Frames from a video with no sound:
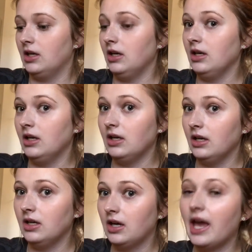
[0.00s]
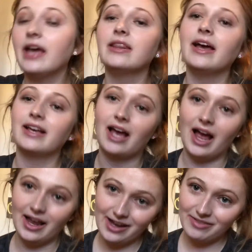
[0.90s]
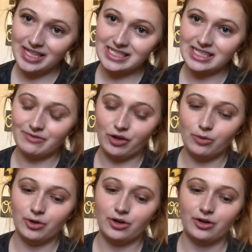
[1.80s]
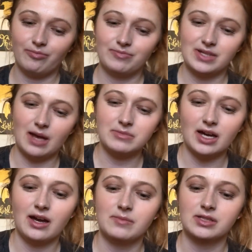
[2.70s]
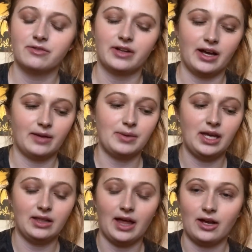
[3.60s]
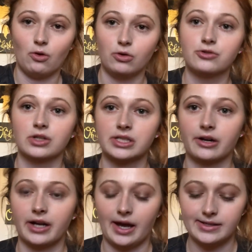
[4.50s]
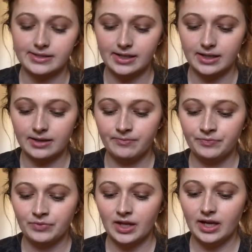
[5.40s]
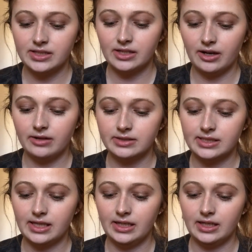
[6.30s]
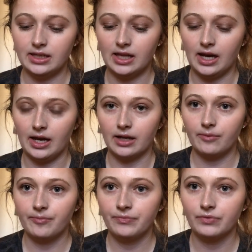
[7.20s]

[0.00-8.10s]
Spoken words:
and like, I have that sense of humor sometimes of like being like ultra sarcastic, and so I was thinking like,